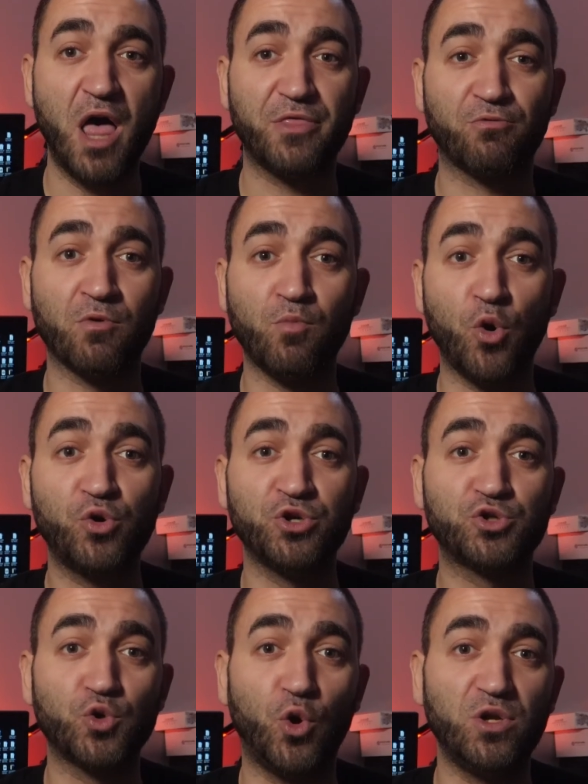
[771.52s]
The remote
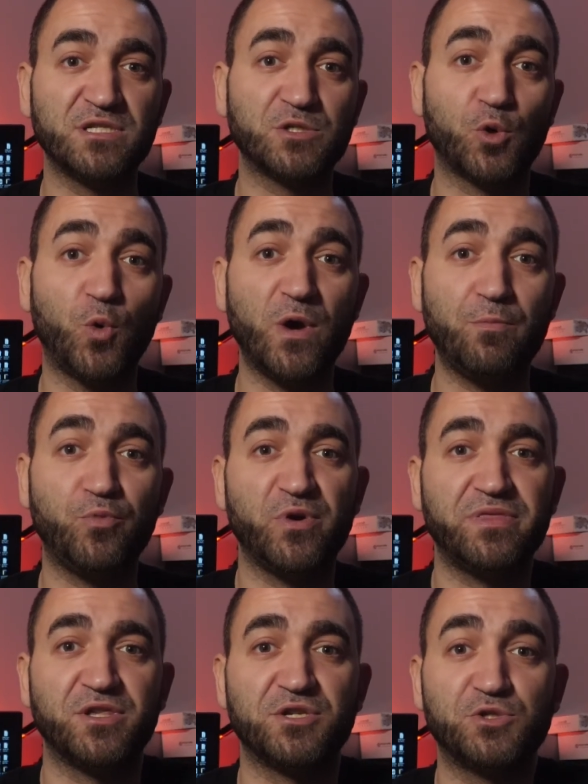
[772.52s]
control is equipped
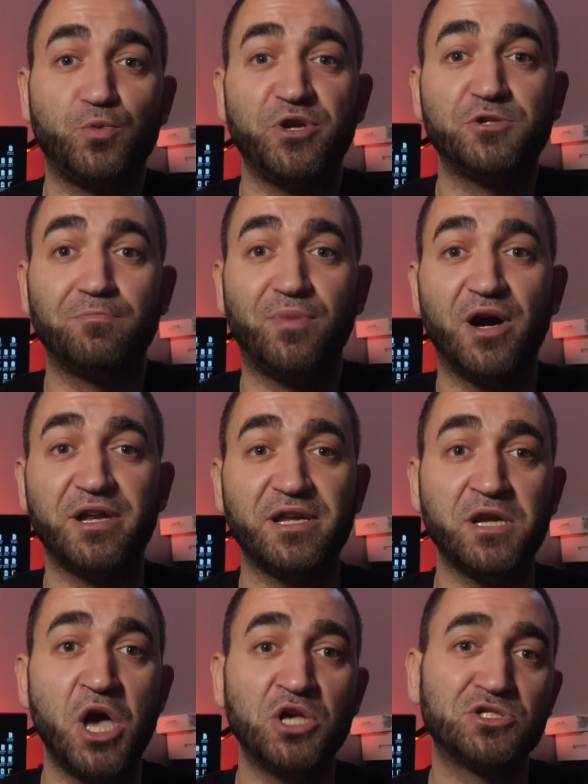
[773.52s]
with the switch
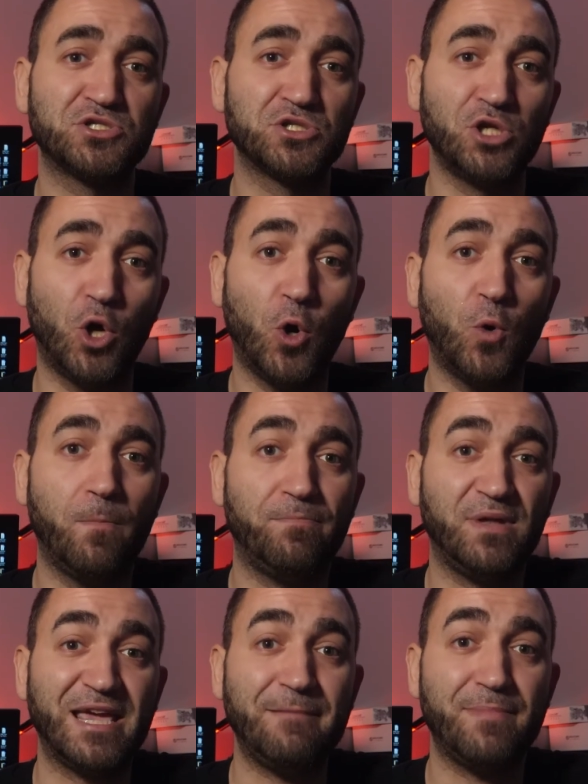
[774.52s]
button, slow
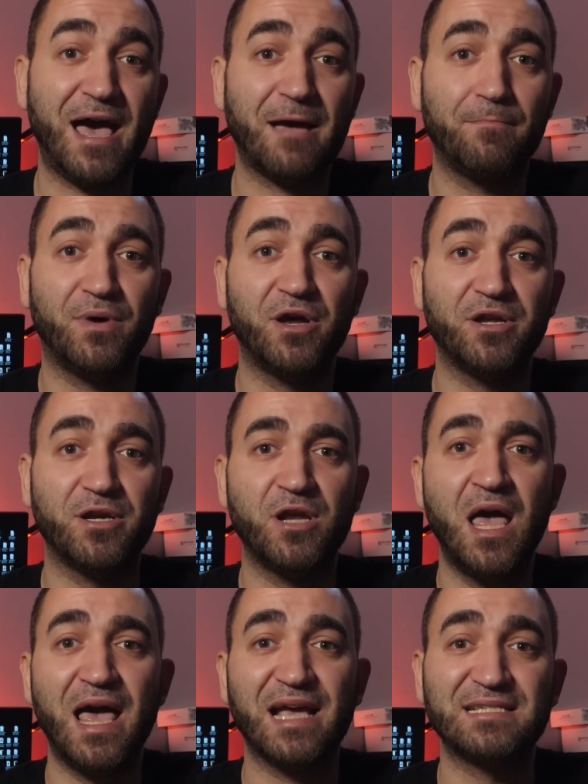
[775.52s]
playback button,
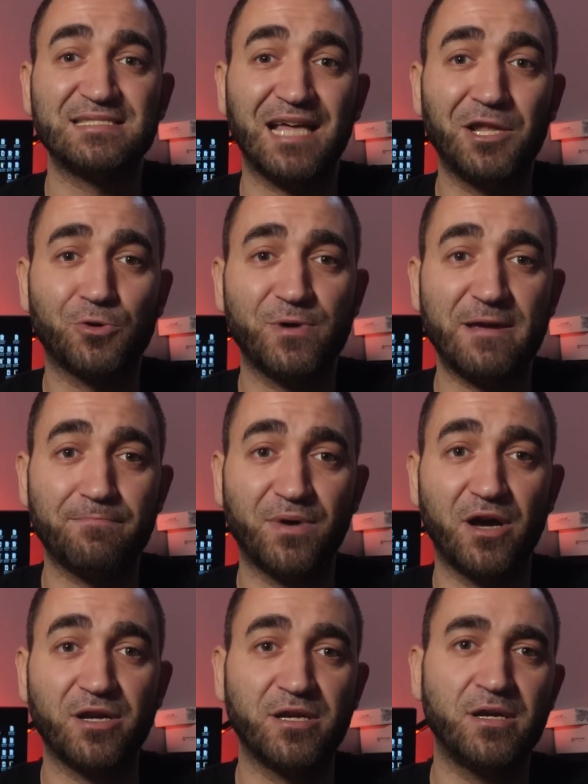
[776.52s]
accelerate button,